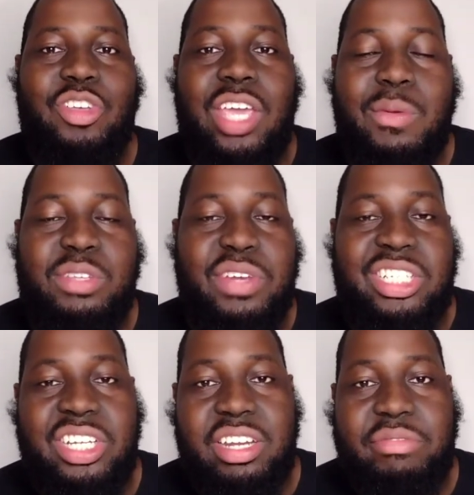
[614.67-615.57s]
so he was
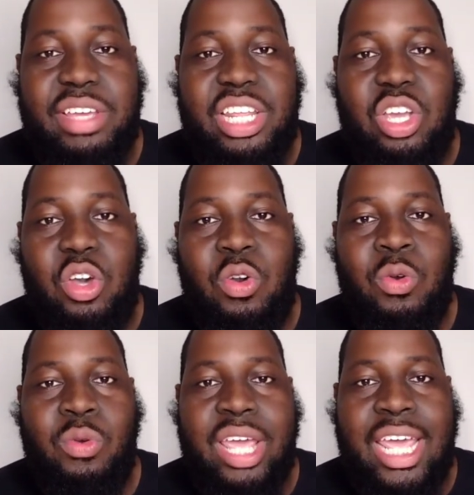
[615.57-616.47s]
featured in the
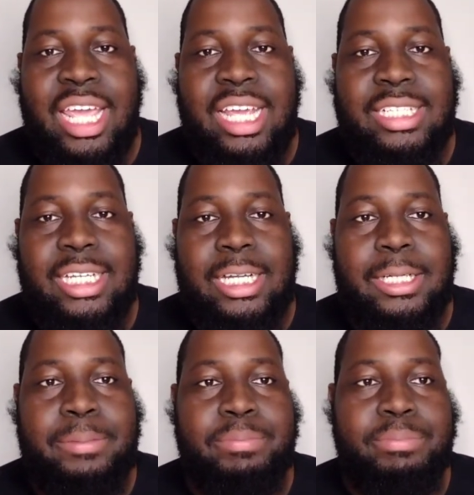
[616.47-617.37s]
video. And
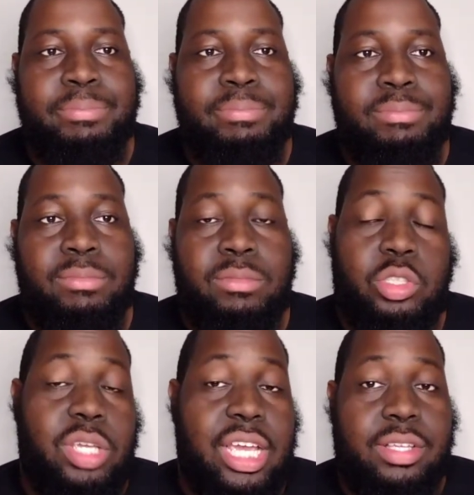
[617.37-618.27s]
um,
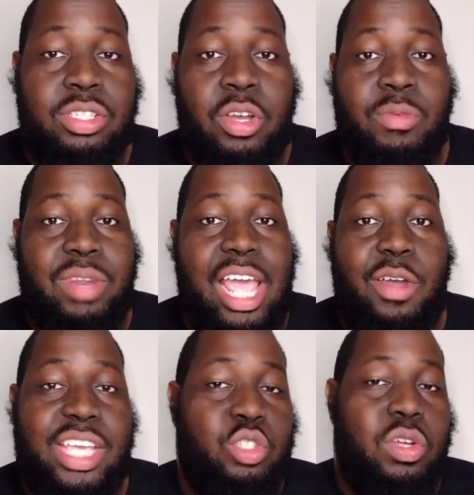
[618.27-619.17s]
so, yeah, so
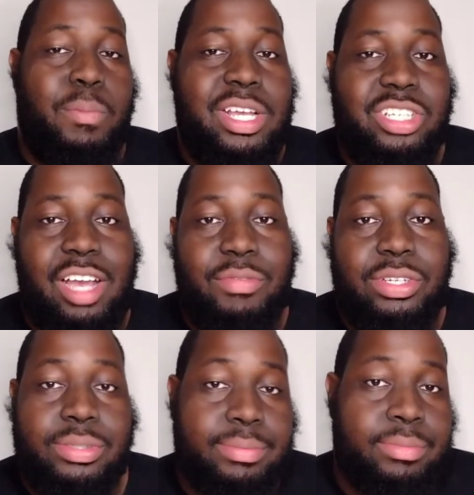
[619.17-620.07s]
now he's doing a press
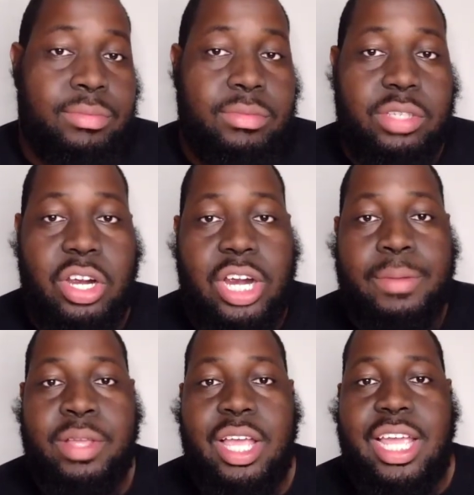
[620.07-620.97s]
conference. All
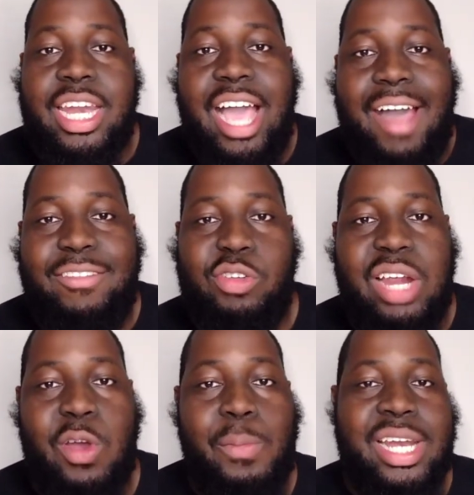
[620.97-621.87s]
right. Now, obviously,
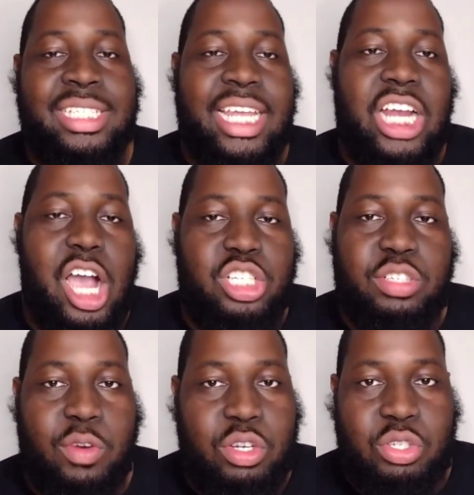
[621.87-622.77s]
Greg Roman is a
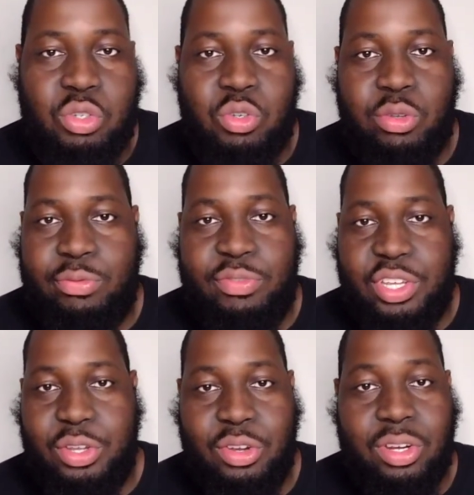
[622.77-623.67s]
controversial
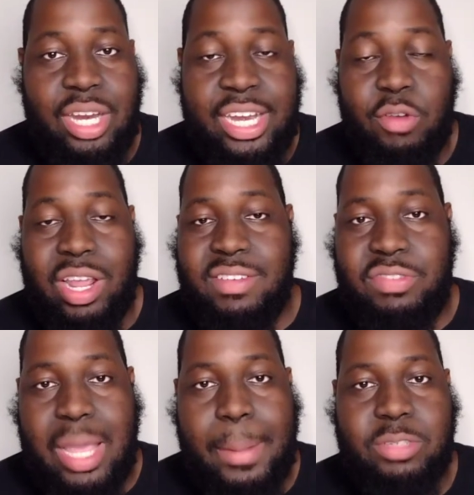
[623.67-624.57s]
figure in the Ravens
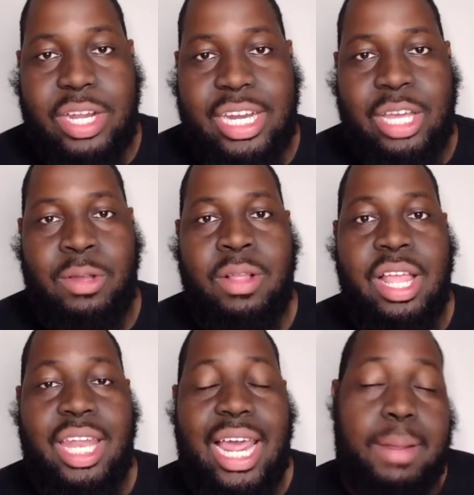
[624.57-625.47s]
fan base right now.
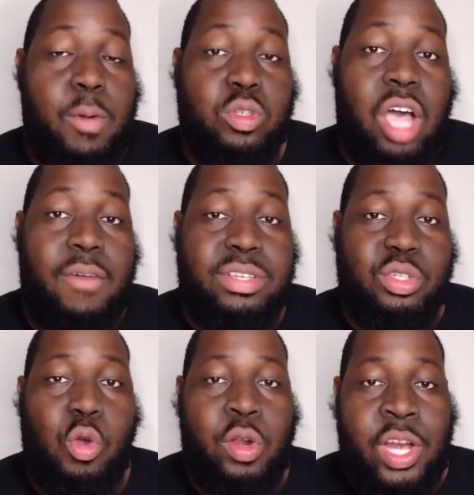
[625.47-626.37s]
Like most
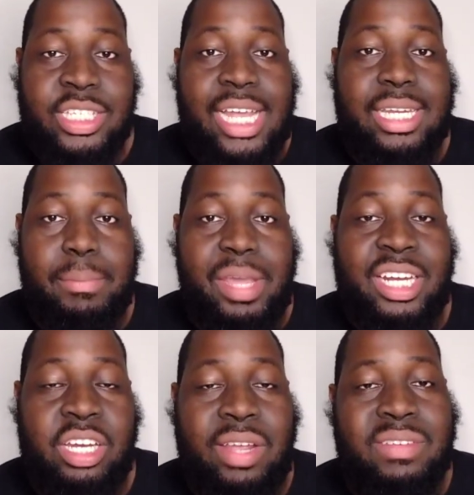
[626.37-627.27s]
offensive coordinators end up
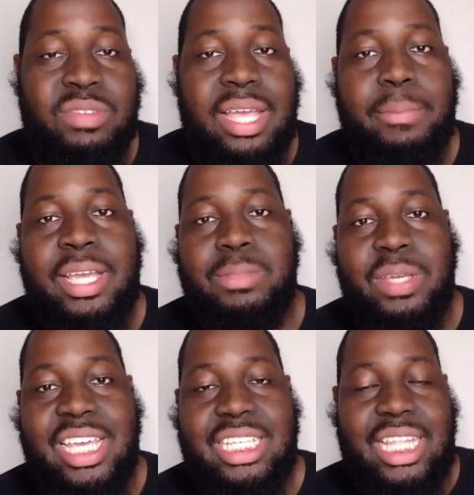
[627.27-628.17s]
being in the Ravens fan base,
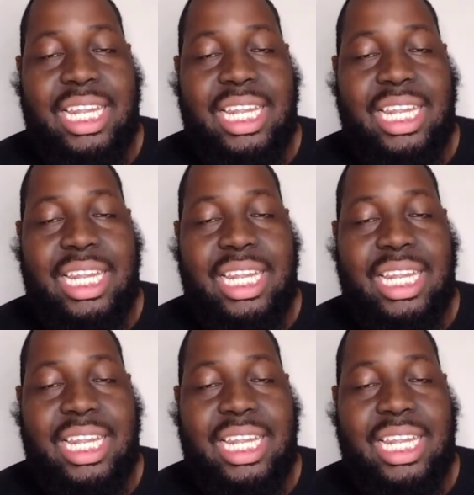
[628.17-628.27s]
but he's